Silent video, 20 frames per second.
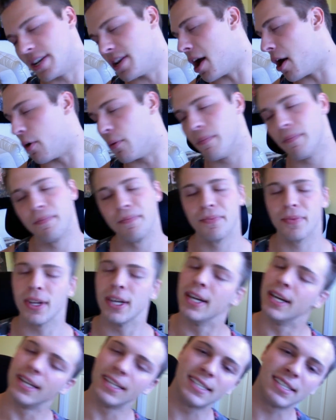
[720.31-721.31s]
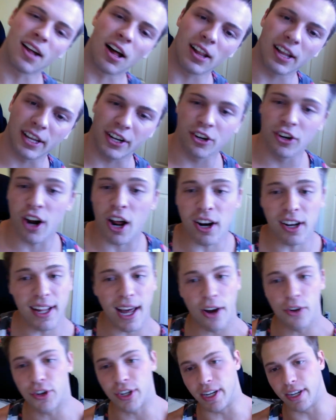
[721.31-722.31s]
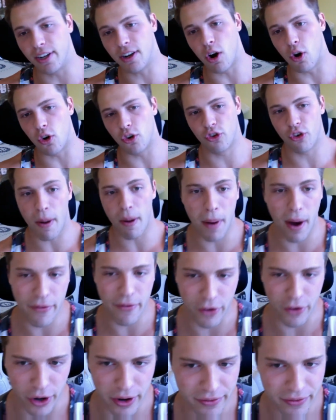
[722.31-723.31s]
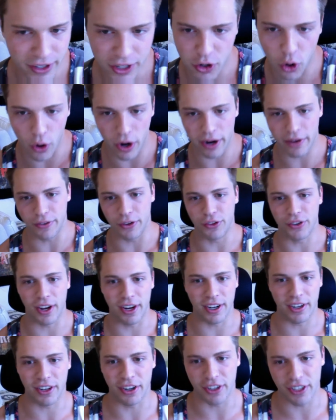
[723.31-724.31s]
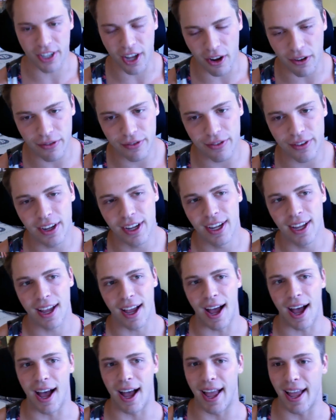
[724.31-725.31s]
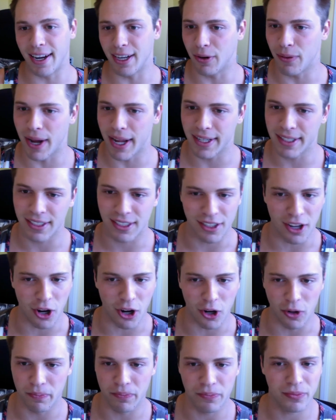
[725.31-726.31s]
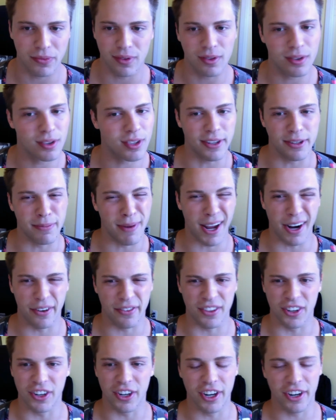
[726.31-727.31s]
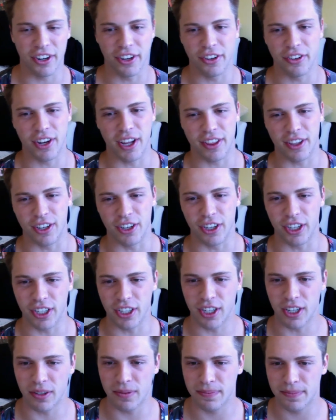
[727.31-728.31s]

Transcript: No. It's not like you're not allowed to go drop off your inventory if you send it to yourself anyway. So it doesn't matter if they're near you. Nothing you can do.